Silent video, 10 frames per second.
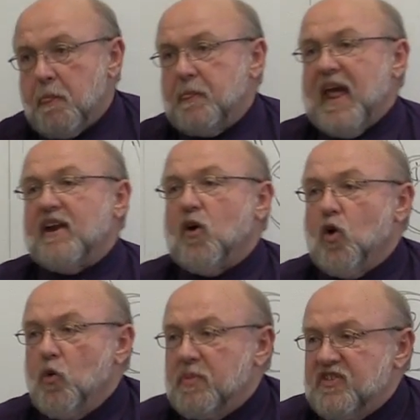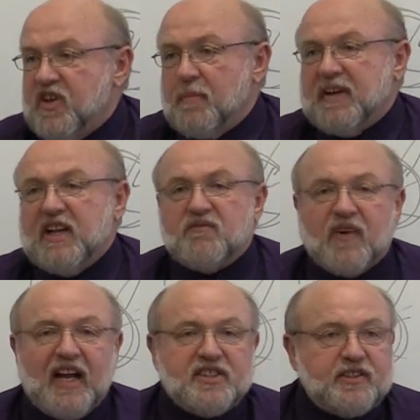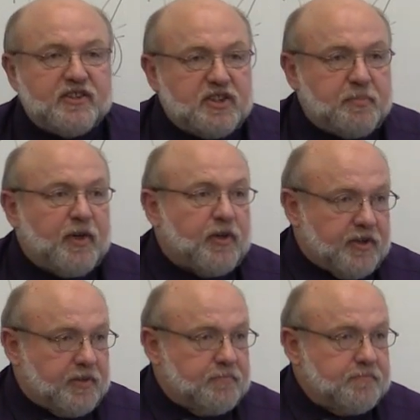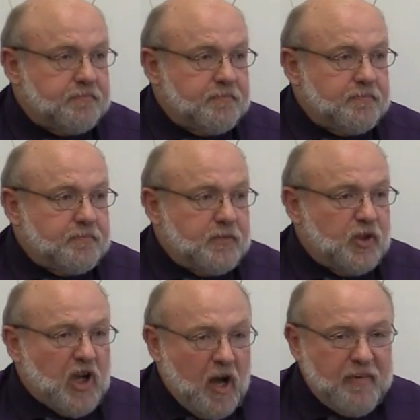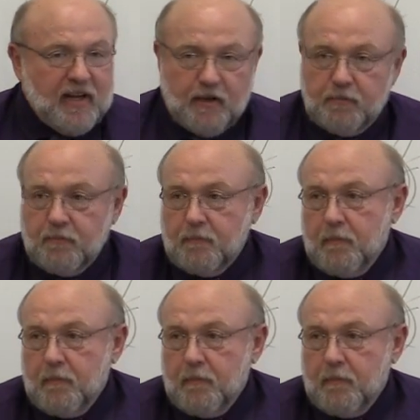that opens up and invites the Spirit to come in.